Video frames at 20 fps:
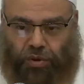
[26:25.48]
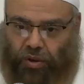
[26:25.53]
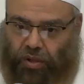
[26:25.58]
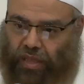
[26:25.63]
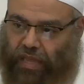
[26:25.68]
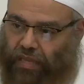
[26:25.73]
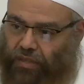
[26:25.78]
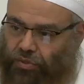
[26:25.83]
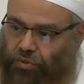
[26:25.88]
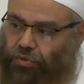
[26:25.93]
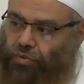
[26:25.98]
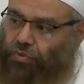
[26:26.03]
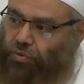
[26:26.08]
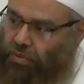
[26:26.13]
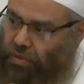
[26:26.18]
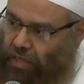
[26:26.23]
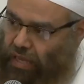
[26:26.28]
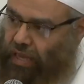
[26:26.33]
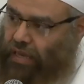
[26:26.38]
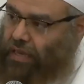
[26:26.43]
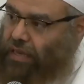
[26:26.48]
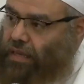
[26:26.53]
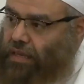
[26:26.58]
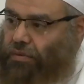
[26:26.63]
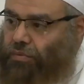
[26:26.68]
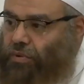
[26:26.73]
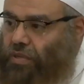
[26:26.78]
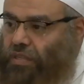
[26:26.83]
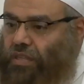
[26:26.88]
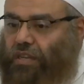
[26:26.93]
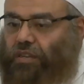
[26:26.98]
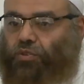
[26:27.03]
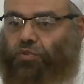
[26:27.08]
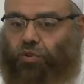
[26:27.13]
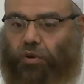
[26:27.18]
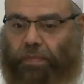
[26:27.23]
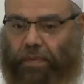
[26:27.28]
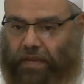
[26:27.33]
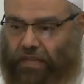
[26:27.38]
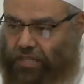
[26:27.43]
So what do? They would
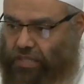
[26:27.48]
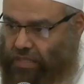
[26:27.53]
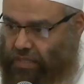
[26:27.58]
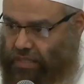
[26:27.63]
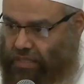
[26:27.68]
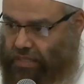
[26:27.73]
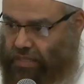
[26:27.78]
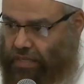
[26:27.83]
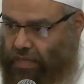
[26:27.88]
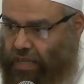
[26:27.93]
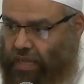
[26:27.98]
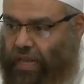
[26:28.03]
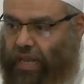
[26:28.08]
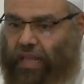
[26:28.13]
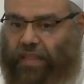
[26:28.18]
endure patience.